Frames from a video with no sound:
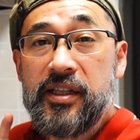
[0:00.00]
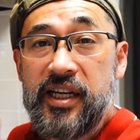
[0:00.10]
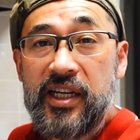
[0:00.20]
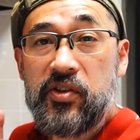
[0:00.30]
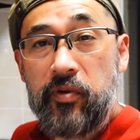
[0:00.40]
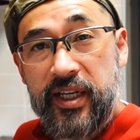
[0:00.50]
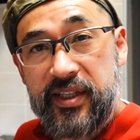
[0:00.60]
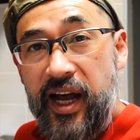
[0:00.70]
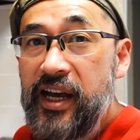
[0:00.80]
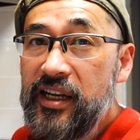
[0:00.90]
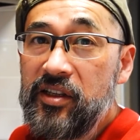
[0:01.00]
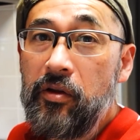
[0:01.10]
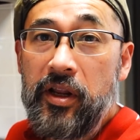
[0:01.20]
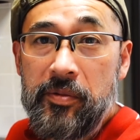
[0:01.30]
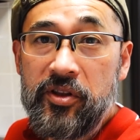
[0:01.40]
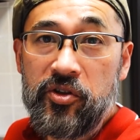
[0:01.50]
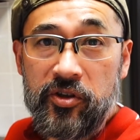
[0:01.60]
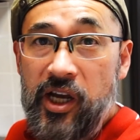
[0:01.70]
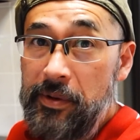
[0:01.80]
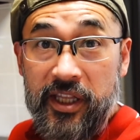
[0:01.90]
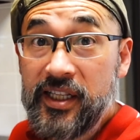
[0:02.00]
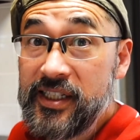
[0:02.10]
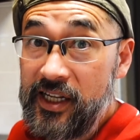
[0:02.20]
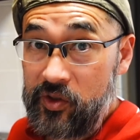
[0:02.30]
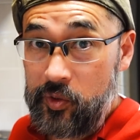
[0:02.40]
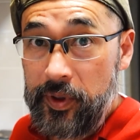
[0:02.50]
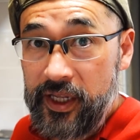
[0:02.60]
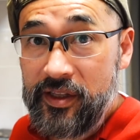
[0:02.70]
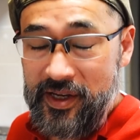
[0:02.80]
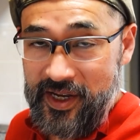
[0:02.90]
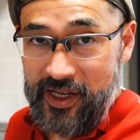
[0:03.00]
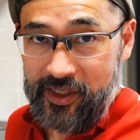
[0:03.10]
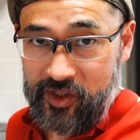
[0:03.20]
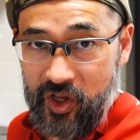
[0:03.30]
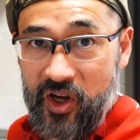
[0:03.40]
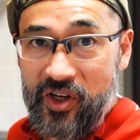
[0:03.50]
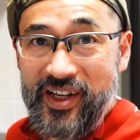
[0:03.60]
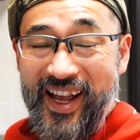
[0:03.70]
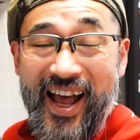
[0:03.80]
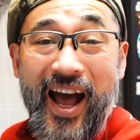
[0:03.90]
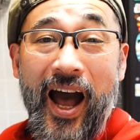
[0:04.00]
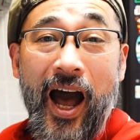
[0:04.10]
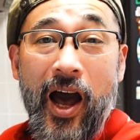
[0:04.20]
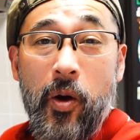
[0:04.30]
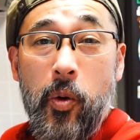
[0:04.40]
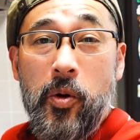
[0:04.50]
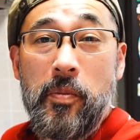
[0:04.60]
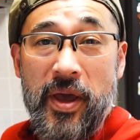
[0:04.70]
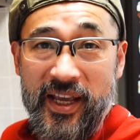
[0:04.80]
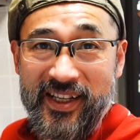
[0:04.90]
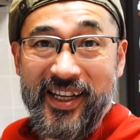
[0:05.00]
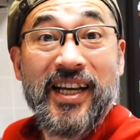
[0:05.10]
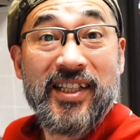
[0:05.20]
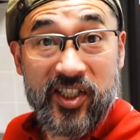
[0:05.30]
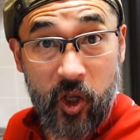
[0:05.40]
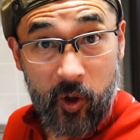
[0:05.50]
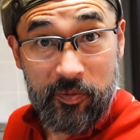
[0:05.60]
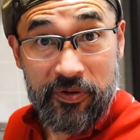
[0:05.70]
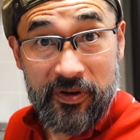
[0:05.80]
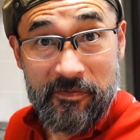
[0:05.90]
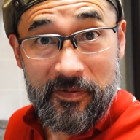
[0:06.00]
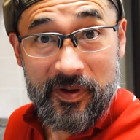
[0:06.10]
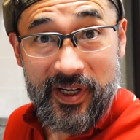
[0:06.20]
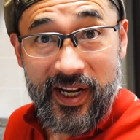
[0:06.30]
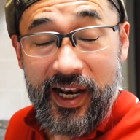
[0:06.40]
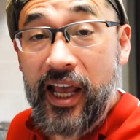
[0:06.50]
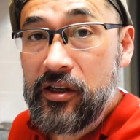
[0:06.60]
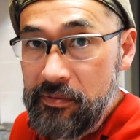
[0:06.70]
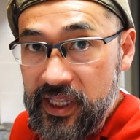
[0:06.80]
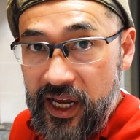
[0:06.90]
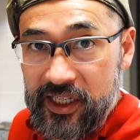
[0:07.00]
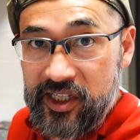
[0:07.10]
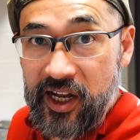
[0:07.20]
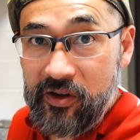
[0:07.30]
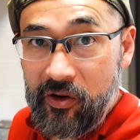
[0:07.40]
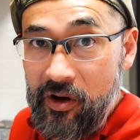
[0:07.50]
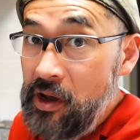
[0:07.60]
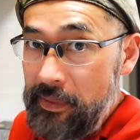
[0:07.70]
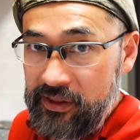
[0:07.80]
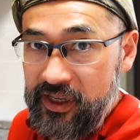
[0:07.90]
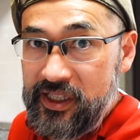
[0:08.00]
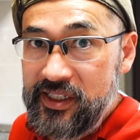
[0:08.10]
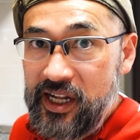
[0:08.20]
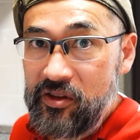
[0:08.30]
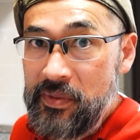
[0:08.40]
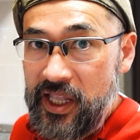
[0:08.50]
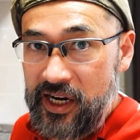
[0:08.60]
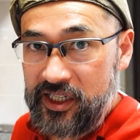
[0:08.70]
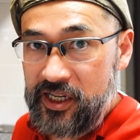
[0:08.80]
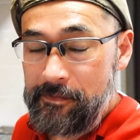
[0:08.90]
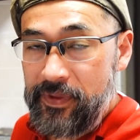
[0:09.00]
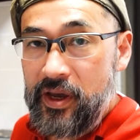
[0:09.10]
Just rice. I added a little bit of sugar, but it's not sweet. So I will make syrup like mitarashi dango, but it's not mitarashi.